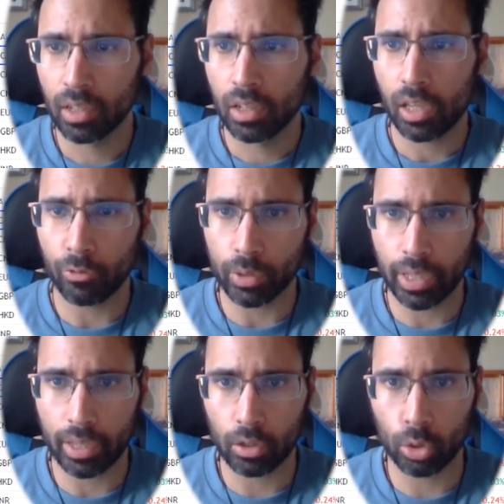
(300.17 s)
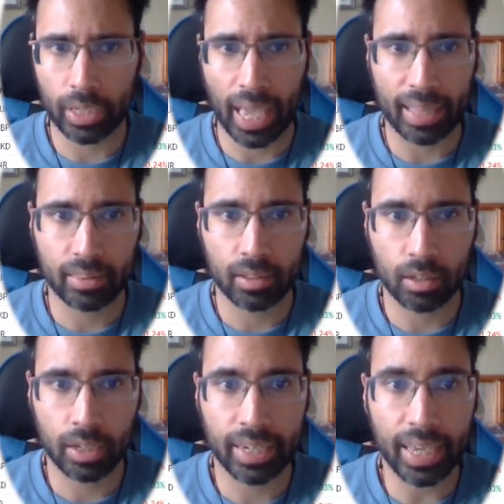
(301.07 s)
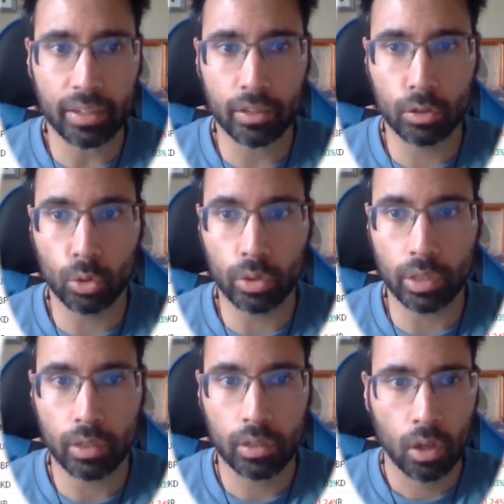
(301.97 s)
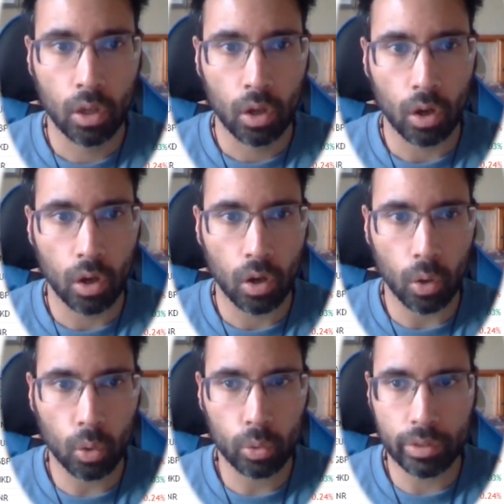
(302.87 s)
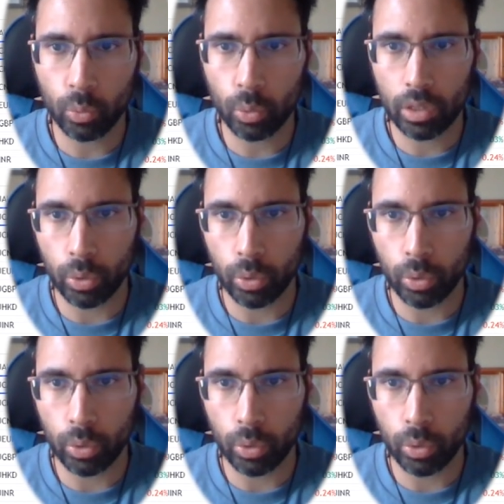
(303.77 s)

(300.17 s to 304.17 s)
If we take a look at the Canadian loonie, oh, did we?